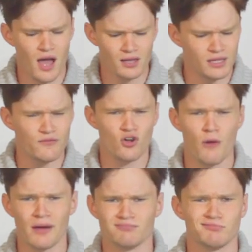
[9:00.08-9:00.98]
leave a
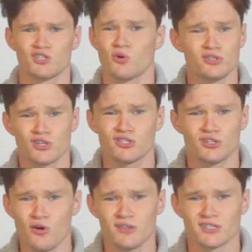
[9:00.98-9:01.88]
comment. It's always good to
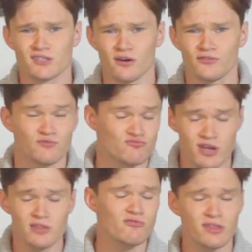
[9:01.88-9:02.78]
know this stuff.
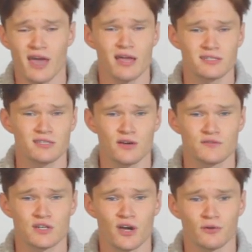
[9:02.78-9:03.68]
Really, really handy
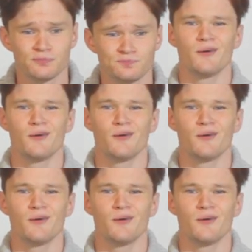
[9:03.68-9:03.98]
stuff to know.